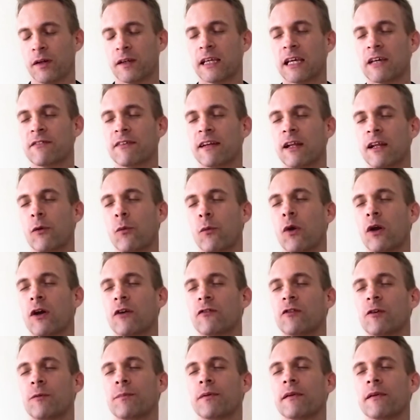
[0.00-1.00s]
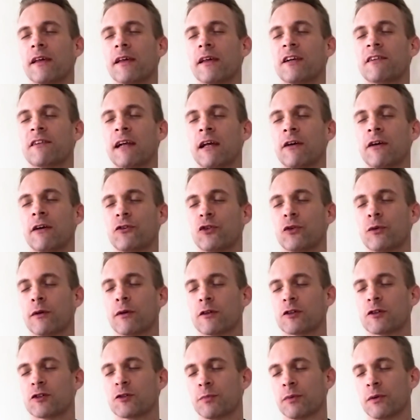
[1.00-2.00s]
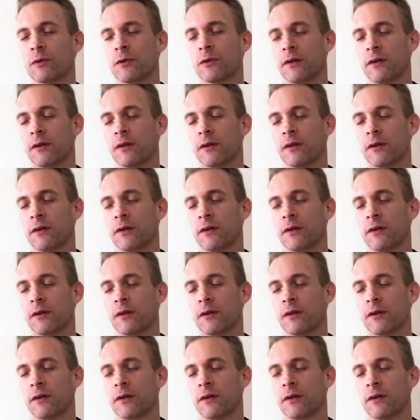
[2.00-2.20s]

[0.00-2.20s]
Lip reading: a wonderful playground to explore.